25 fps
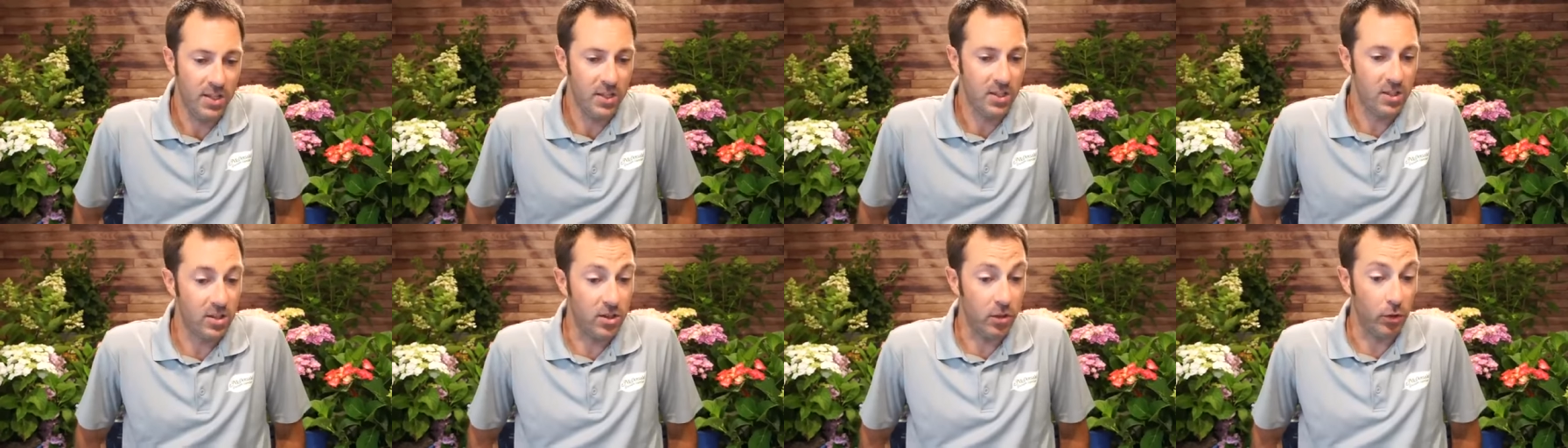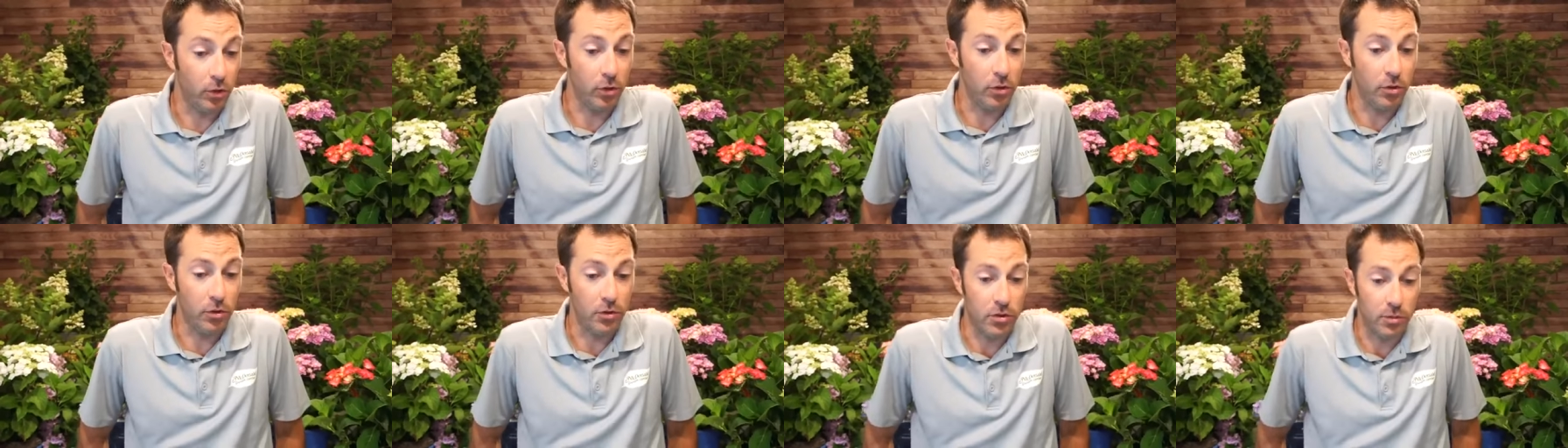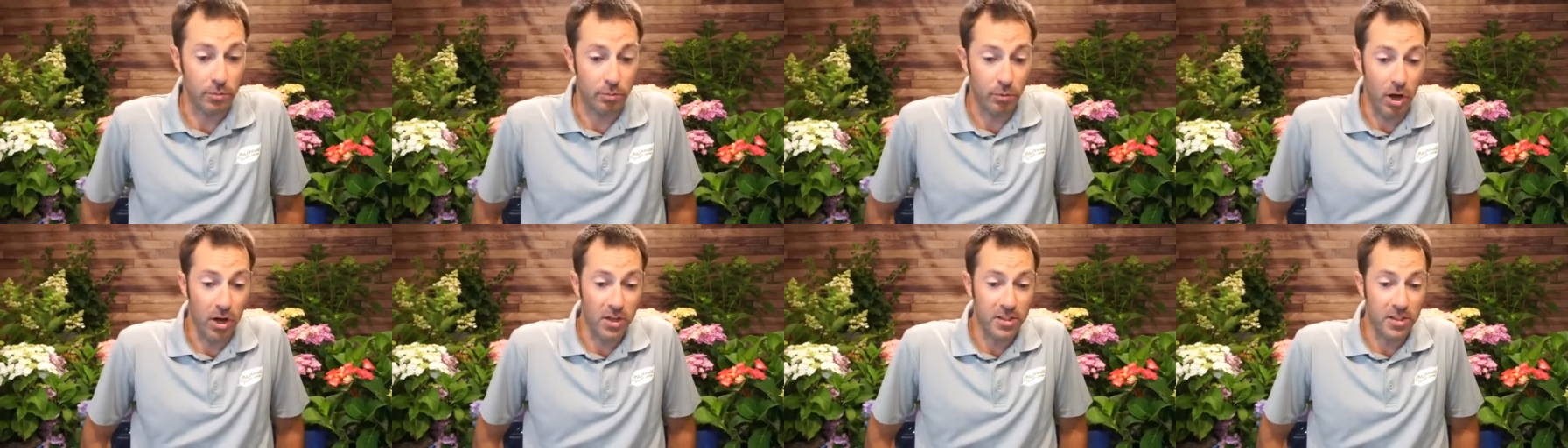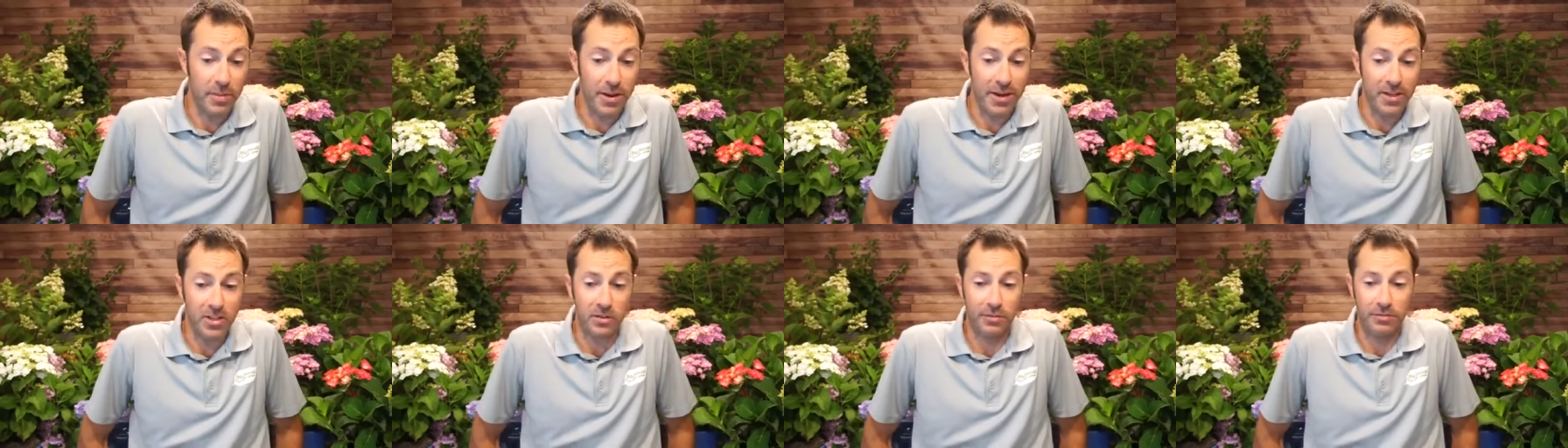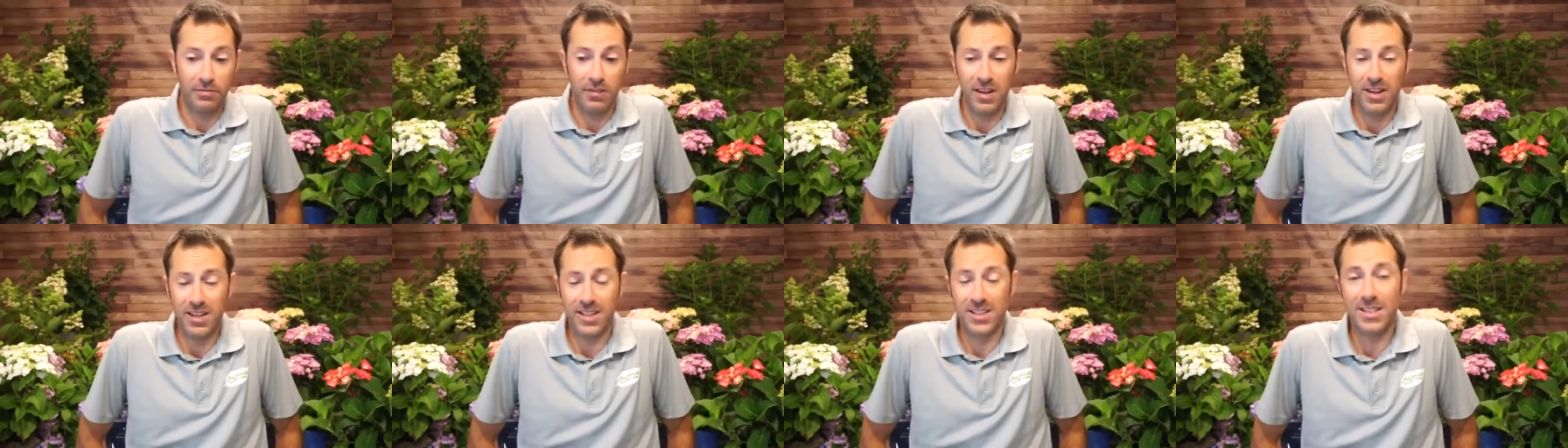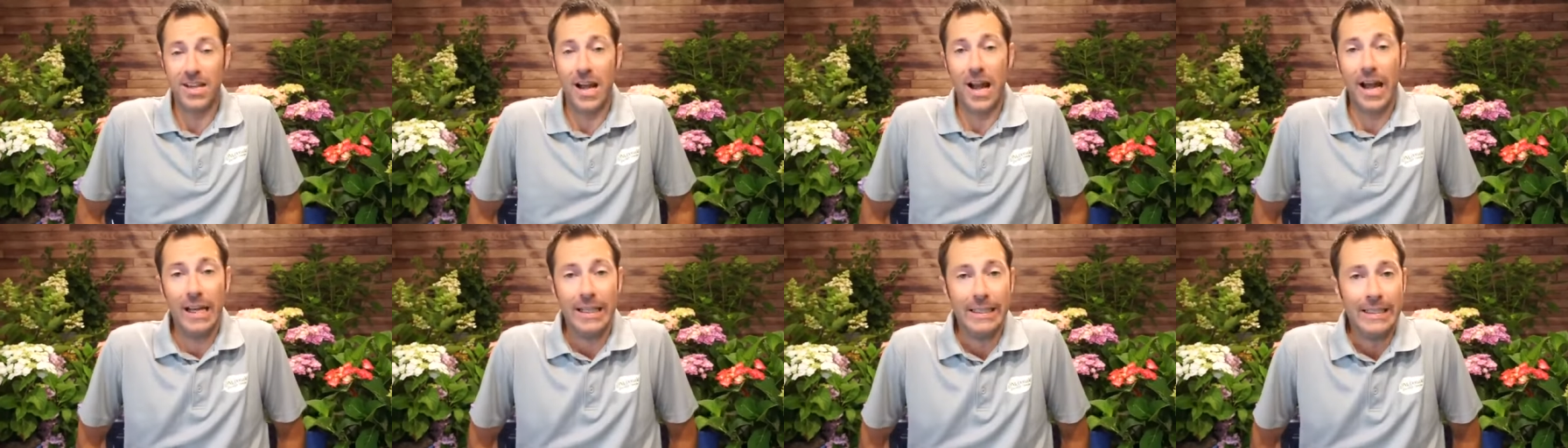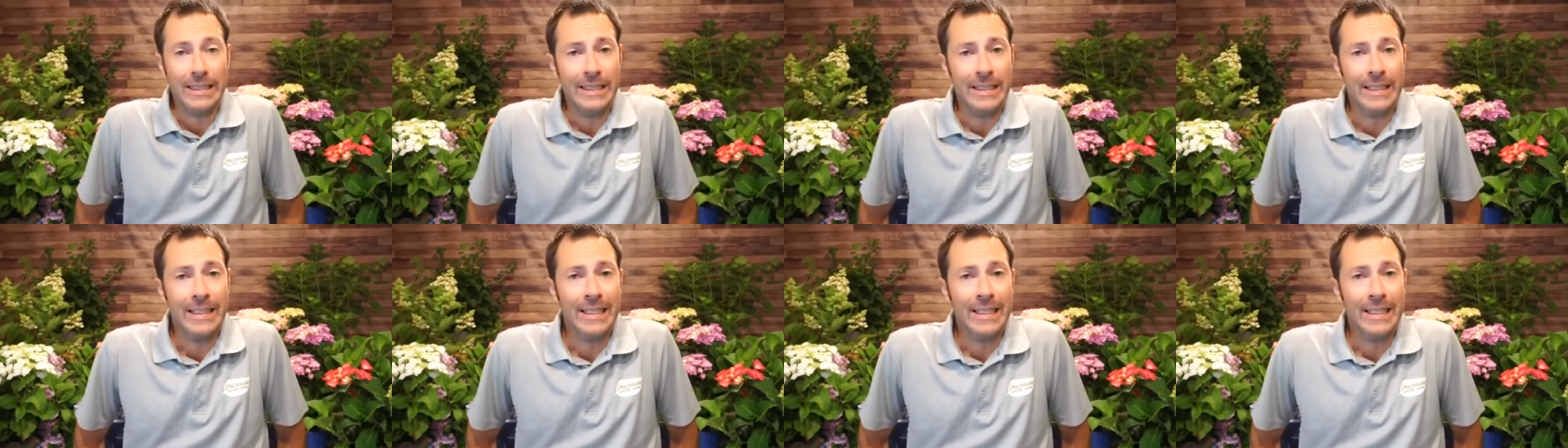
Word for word: Still use the broad spectrum fungicide.